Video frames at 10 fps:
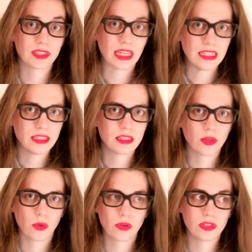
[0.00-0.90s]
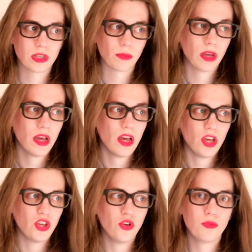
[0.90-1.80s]
skits or some
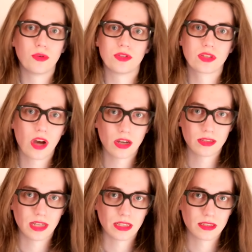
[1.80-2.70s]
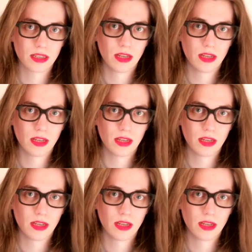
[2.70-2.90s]
humorous content,